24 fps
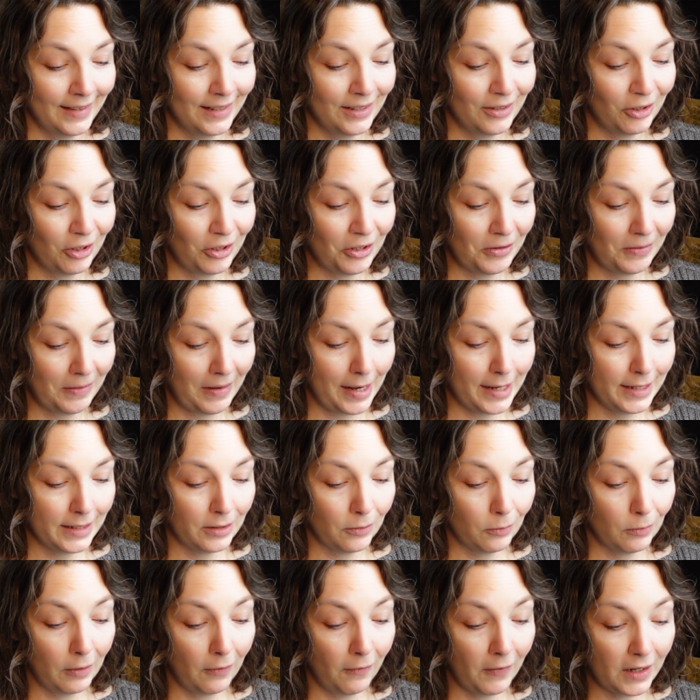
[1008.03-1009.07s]
She
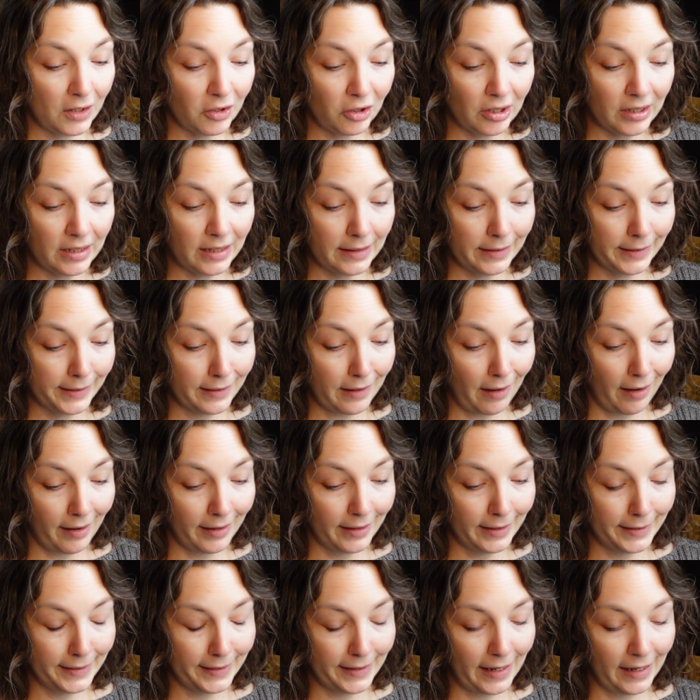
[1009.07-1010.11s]
writes, revision is not
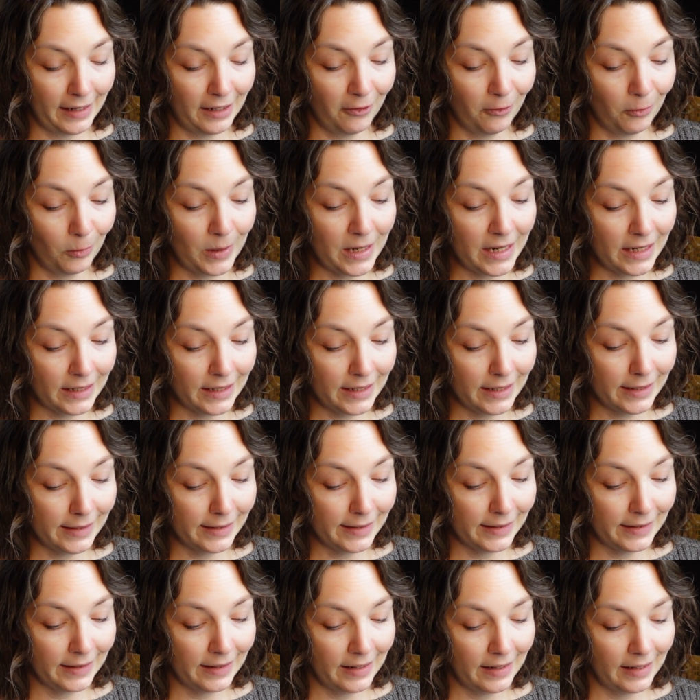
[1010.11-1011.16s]
a sign of
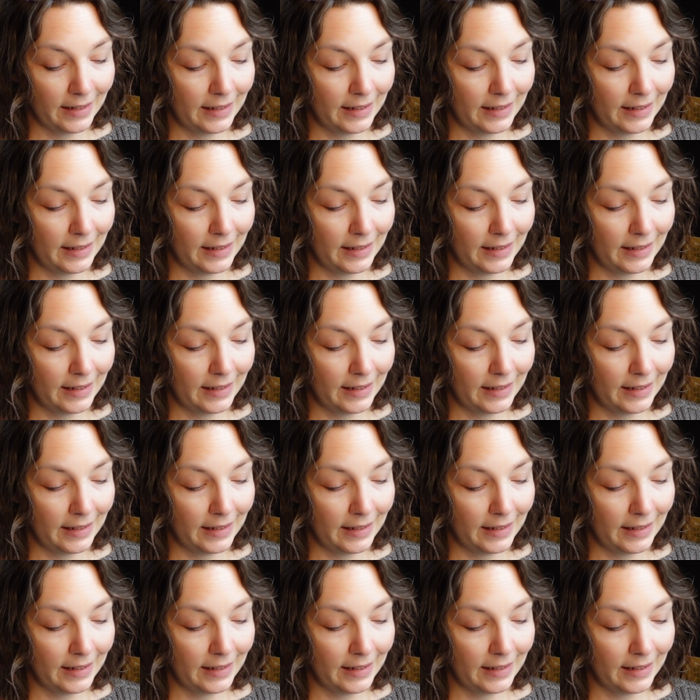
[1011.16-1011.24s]
weakness.